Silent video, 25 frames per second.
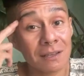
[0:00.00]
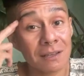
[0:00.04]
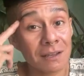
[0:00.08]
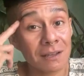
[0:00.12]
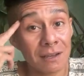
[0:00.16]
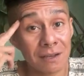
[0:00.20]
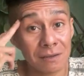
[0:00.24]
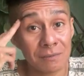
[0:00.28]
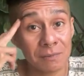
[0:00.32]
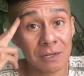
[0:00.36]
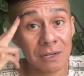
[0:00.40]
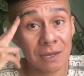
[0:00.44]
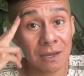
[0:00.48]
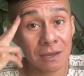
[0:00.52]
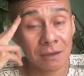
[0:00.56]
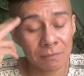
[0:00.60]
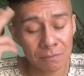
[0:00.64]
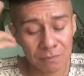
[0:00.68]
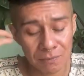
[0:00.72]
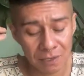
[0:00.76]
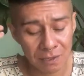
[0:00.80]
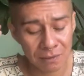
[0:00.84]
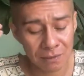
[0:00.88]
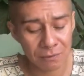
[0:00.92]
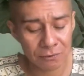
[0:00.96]
I'm
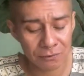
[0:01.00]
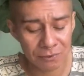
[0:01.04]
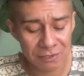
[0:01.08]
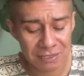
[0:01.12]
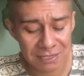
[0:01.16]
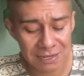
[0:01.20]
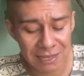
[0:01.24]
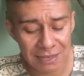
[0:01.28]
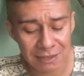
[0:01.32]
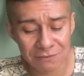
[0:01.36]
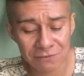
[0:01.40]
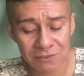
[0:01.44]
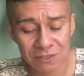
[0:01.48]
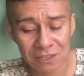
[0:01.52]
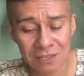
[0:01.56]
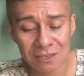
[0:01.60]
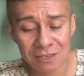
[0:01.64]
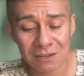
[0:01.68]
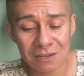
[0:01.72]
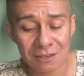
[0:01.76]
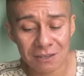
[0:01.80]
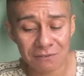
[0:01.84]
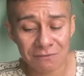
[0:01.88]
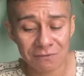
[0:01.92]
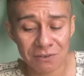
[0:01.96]
always an
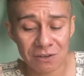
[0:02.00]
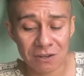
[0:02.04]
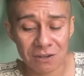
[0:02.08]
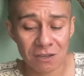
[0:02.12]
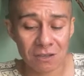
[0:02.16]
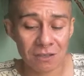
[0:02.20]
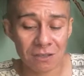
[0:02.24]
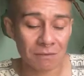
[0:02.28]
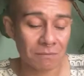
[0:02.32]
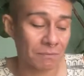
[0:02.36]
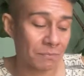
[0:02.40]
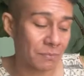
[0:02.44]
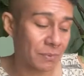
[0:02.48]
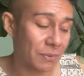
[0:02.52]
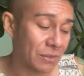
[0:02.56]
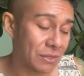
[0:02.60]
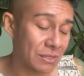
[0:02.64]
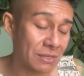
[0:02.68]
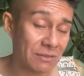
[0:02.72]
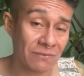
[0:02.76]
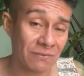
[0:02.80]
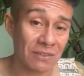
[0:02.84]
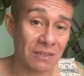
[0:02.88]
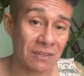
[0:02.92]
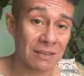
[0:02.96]
advocate of not
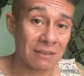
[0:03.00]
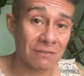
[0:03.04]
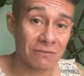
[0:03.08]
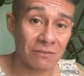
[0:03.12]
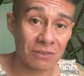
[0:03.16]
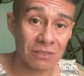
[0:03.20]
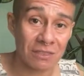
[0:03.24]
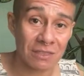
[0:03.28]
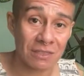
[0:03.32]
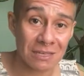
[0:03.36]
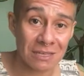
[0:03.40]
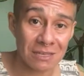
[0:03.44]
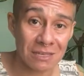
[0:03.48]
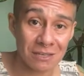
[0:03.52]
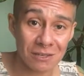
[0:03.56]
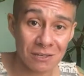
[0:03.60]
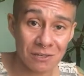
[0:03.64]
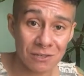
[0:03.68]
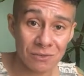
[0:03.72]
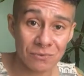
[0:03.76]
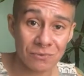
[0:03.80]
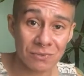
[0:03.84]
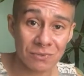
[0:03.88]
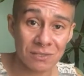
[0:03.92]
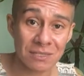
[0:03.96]
believing everything
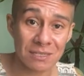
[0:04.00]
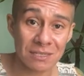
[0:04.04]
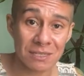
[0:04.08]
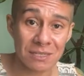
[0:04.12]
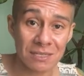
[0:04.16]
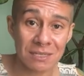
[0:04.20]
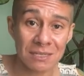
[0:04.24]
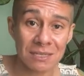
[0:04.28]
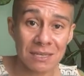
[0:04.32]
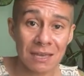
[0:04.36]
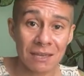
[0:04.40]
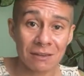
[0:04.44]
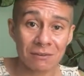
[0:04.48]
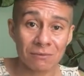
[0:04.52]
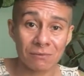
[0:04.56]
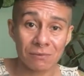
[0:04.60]
you see and